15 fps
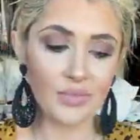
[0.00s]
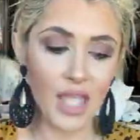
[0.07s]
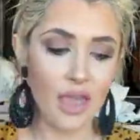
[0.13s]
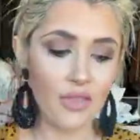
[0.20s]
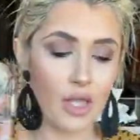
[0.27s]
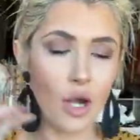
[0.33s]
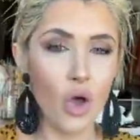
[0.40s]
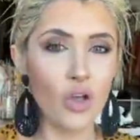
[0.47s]

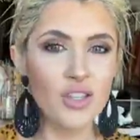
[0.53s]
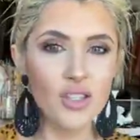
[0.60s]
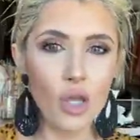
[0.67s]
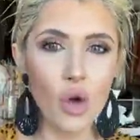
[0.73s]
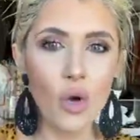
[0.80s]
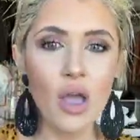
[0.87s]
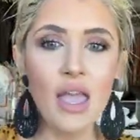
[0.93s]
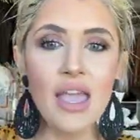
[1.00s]
and then
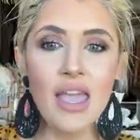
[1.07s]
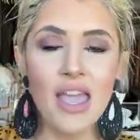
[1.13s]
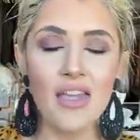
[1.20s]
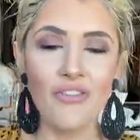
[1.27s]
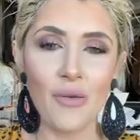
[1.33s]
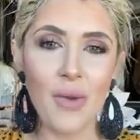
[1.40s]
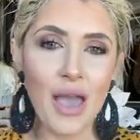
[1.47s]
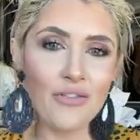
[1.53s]
also
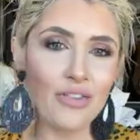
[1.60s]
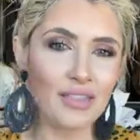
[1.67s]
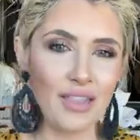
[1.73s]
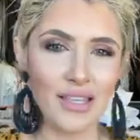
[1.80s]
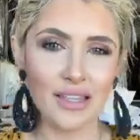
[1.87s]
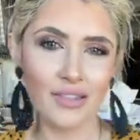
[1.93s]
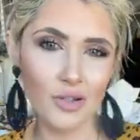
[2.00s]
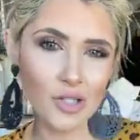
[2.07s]
if I'm having
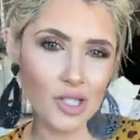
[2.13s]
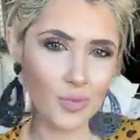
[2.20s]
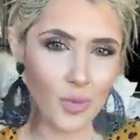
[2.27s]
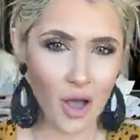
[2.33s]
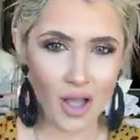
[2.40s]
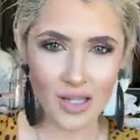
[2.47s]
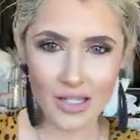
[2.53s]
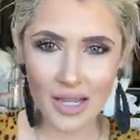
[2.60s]
like a little
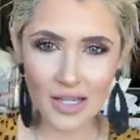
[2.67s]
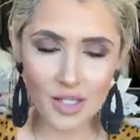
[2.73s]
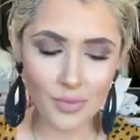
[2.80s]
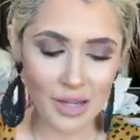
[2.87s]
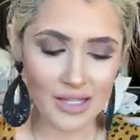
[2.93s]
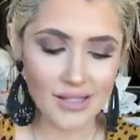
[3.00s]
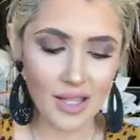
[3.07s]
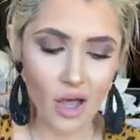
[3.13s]
spa day to
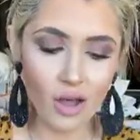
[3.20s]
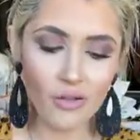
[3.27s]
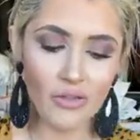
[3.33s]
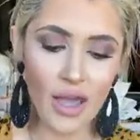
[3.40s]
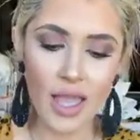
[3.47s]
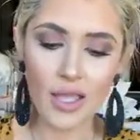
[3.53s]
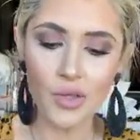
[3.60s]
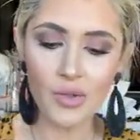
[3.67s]
myself,
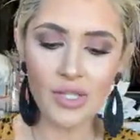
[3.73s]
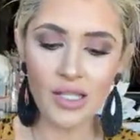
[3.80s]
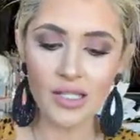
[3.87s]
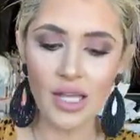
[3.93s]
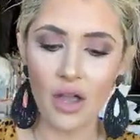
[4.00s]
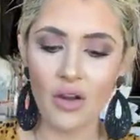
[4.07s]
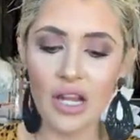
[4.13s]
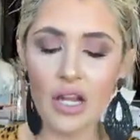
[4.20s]
I use this
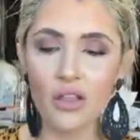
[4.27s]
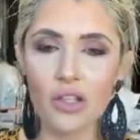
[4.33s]
guy right here.